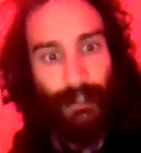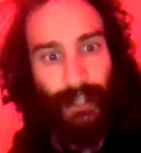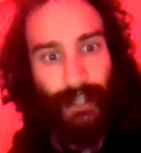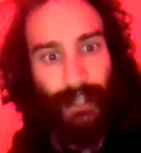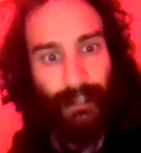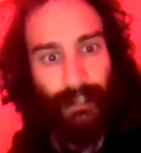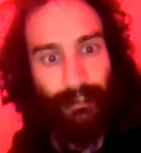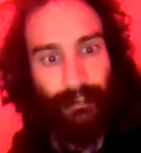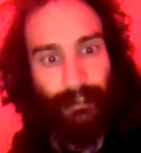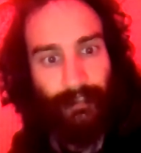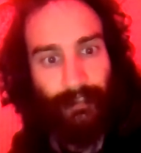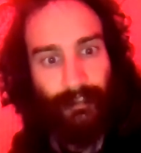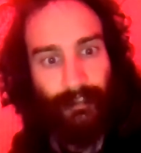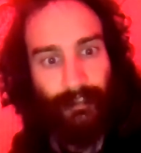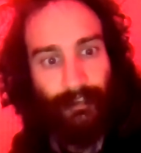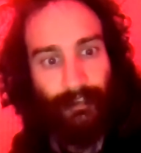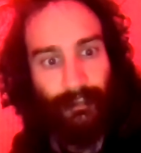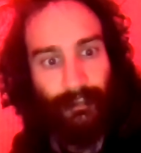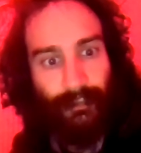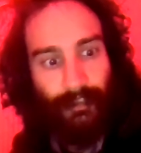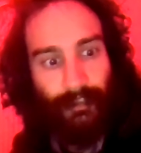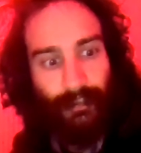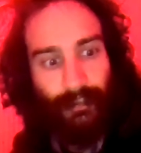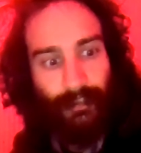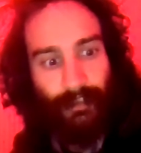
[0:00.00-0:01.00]
seconds
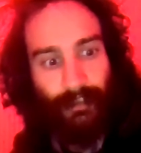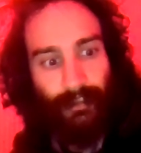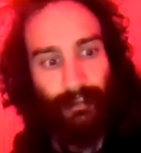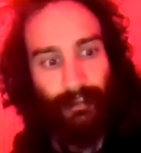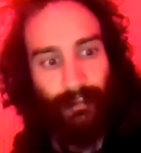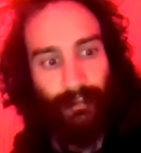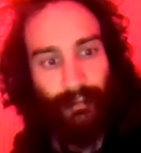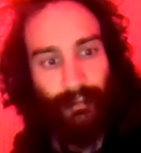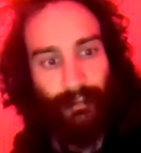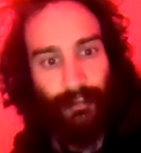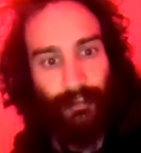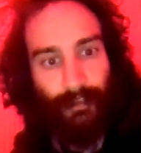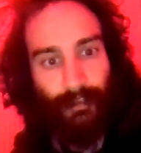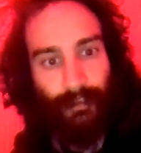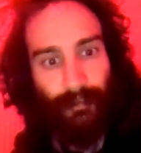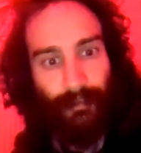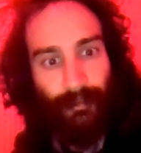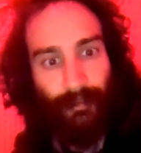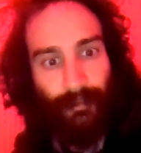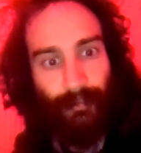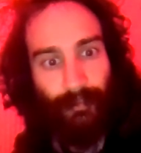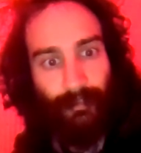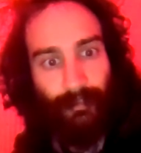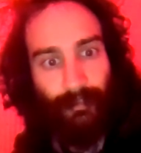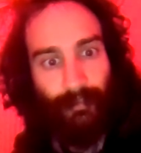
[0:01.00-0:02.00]

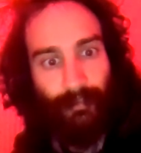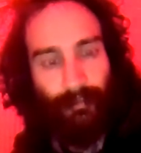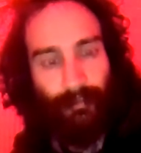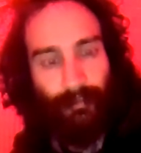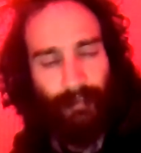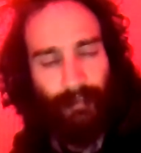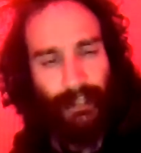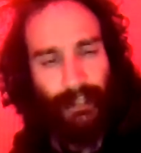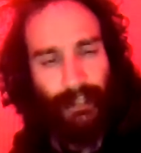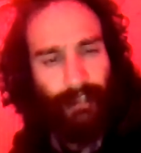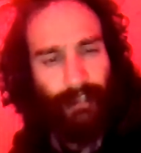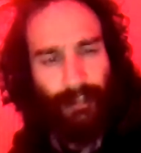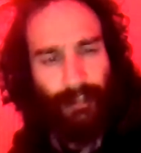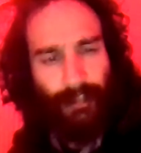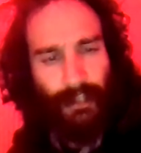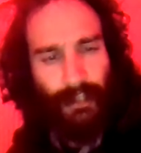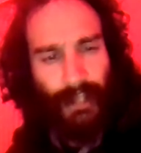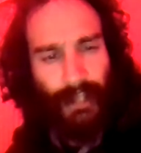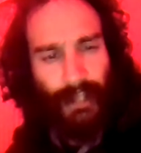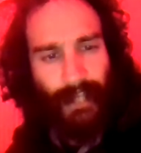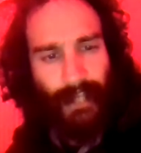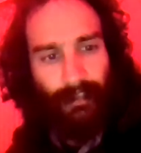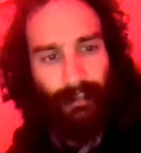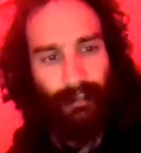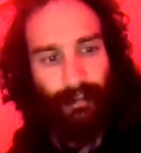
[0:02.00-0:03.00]
he could have just
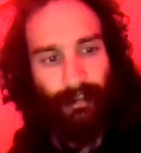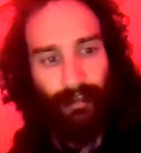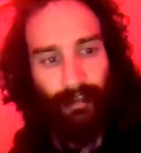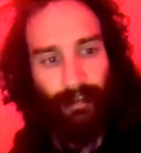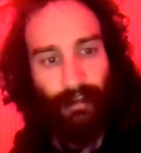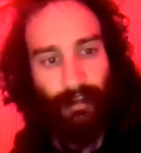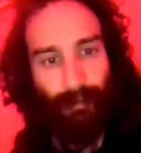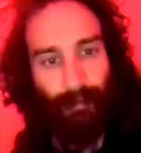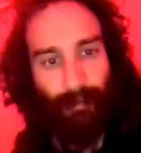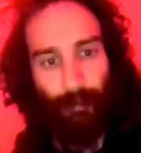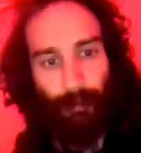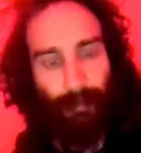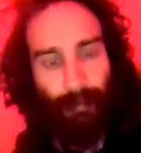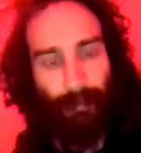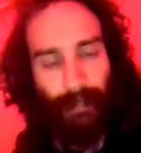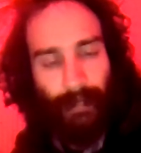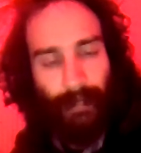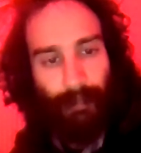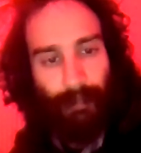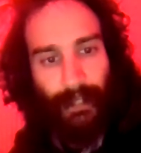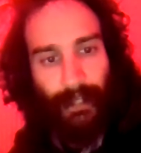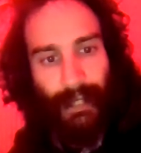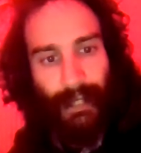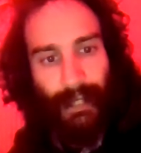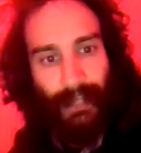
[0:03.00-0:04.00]
said, I'm not paying
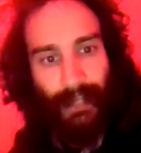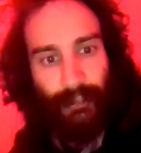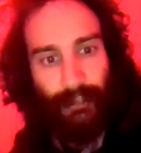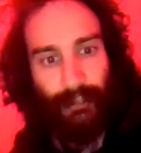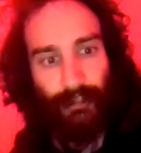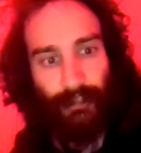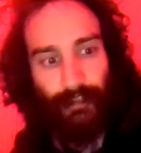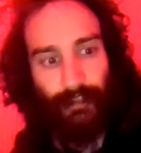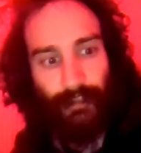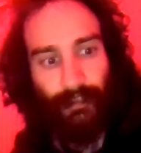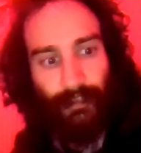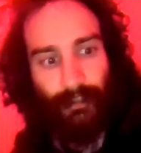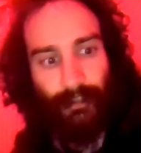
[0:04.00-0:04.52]
by cash.